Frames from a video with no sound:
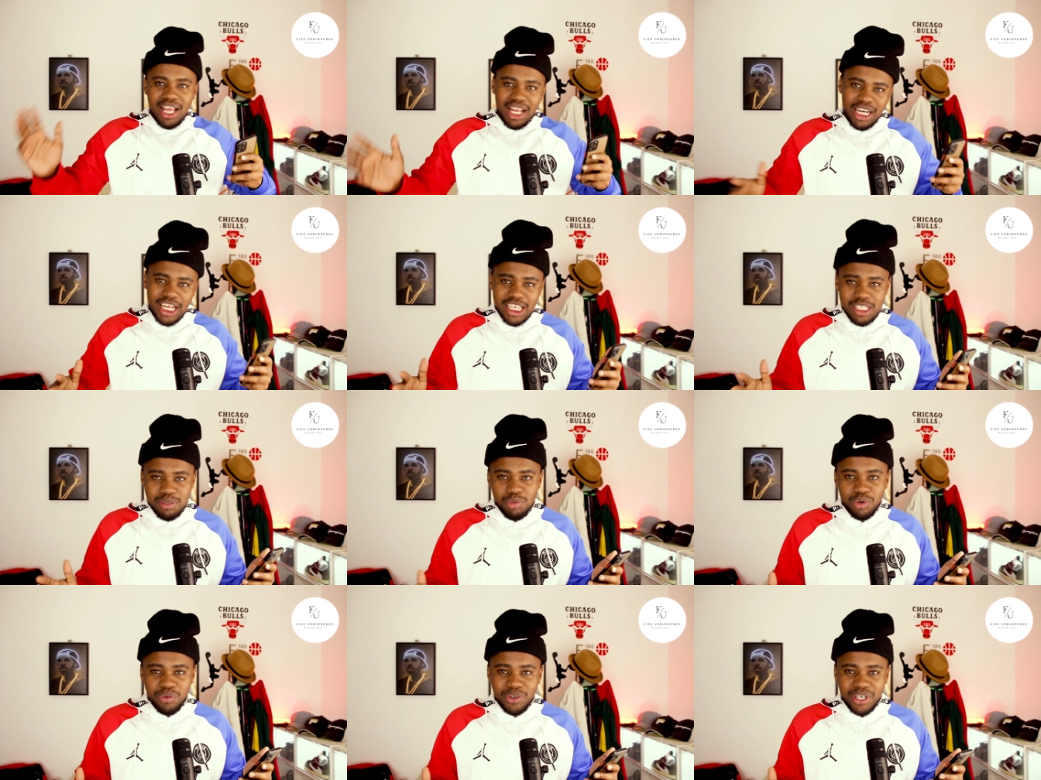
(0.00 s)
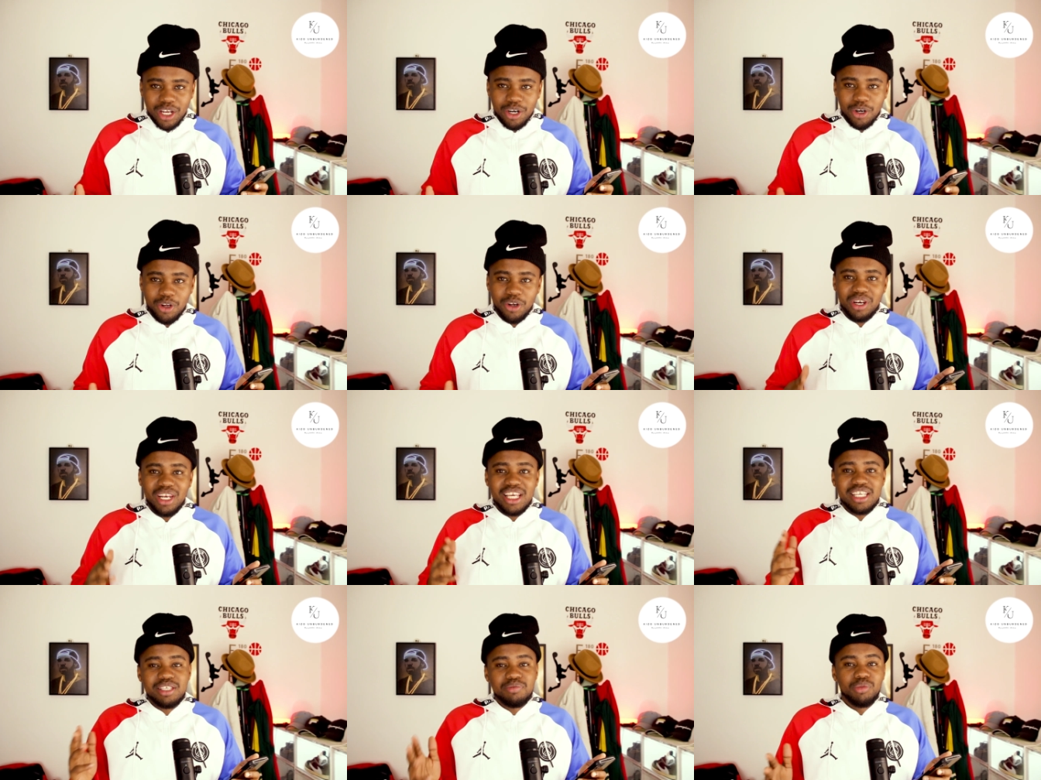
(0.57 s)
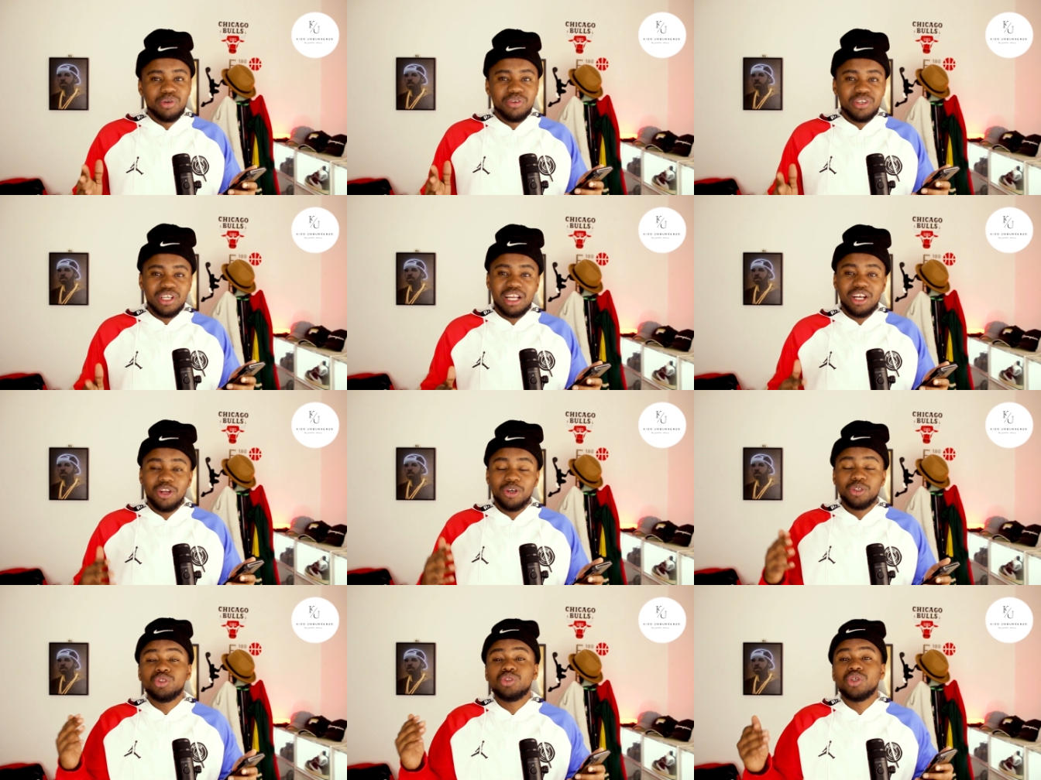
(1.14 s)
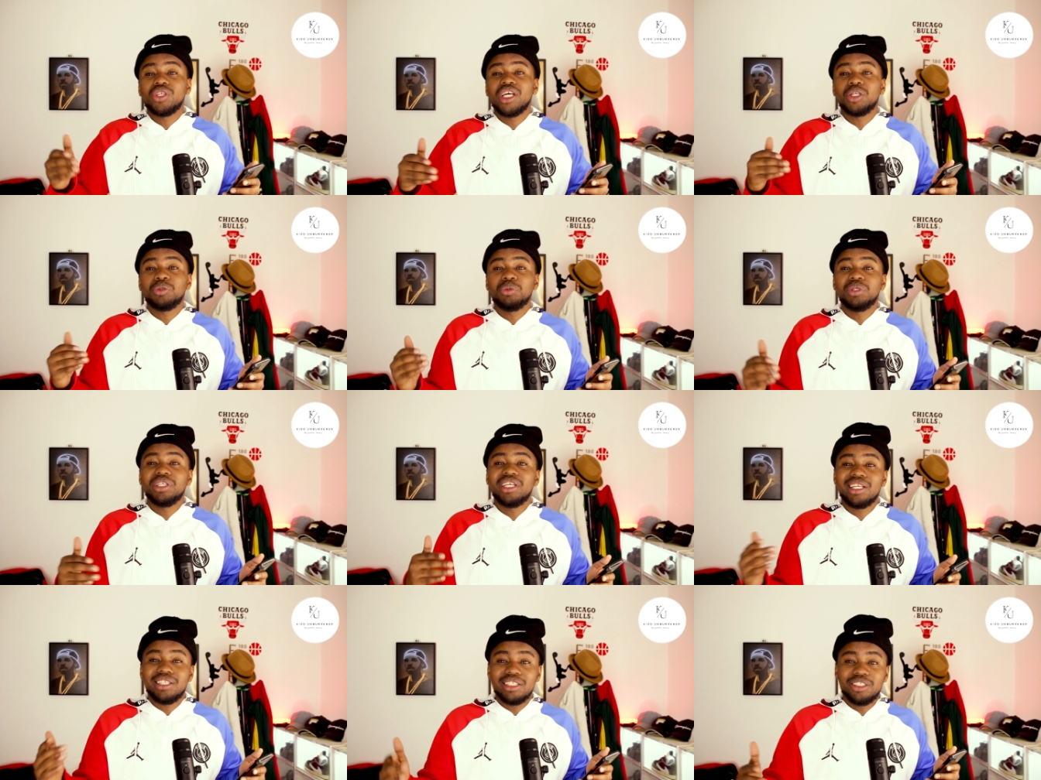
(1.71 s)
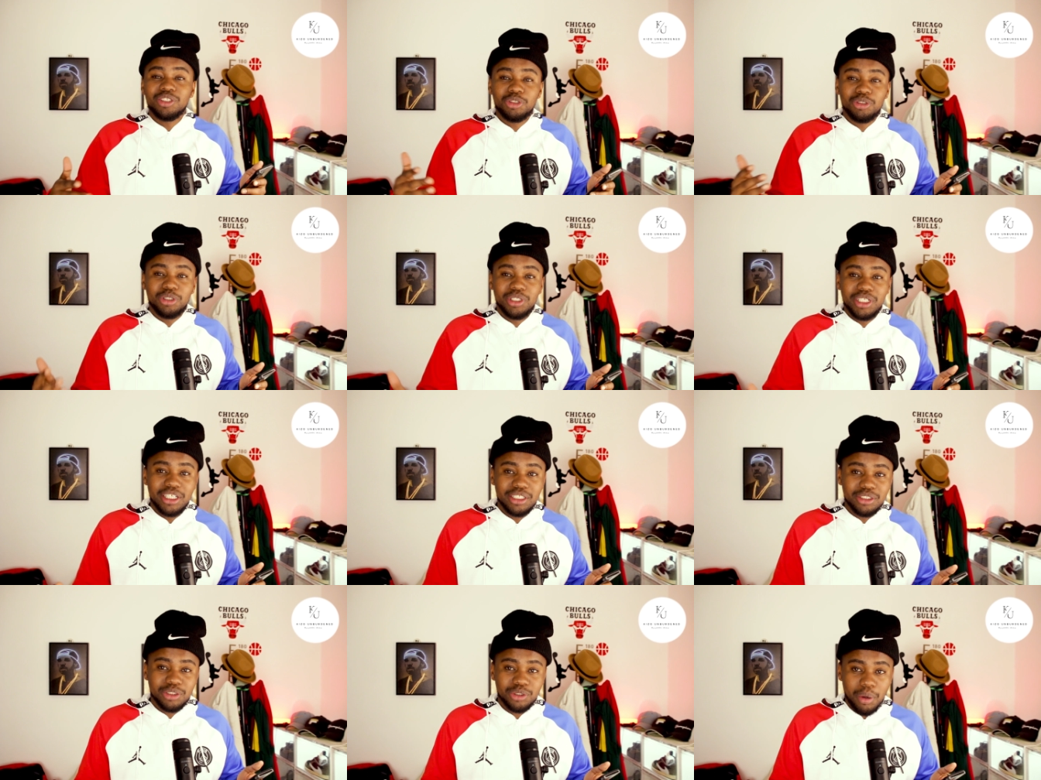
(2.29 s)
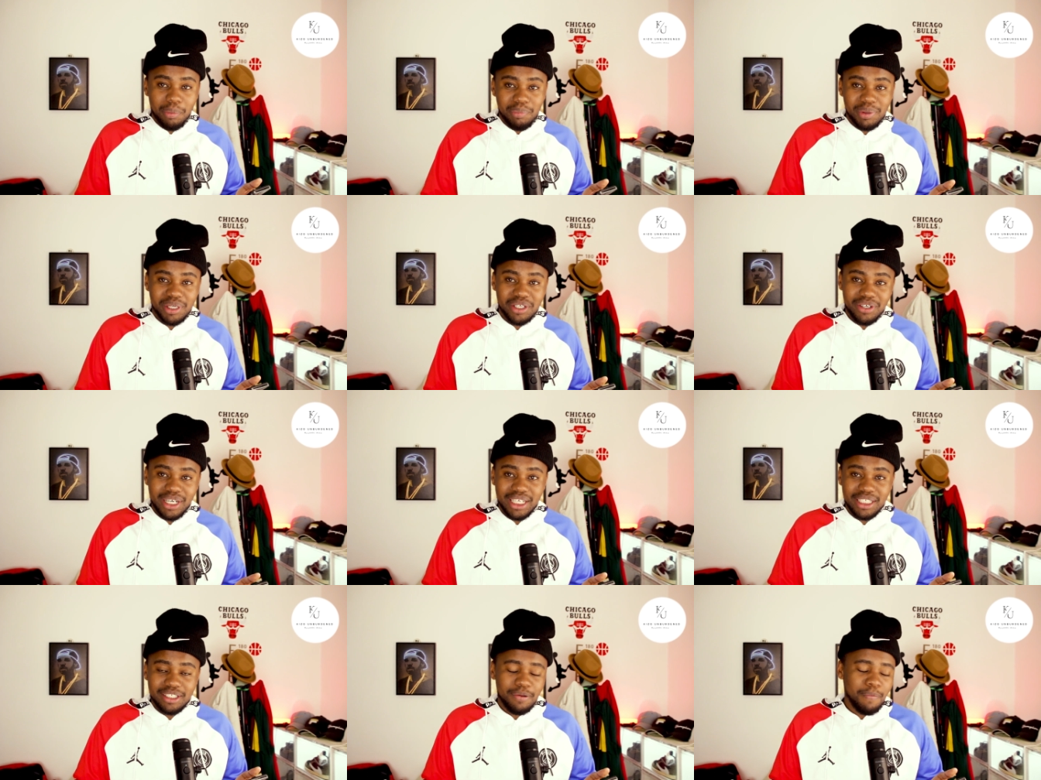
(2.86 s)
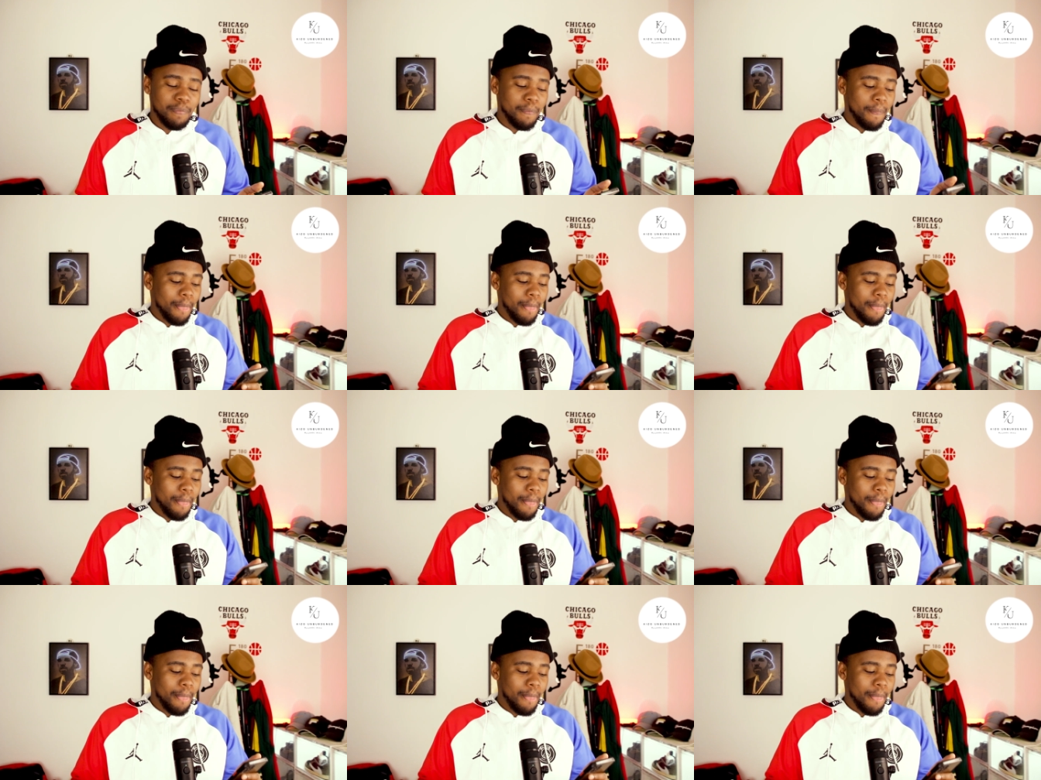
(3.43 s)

Let's move it along so that we get into today's topic, right?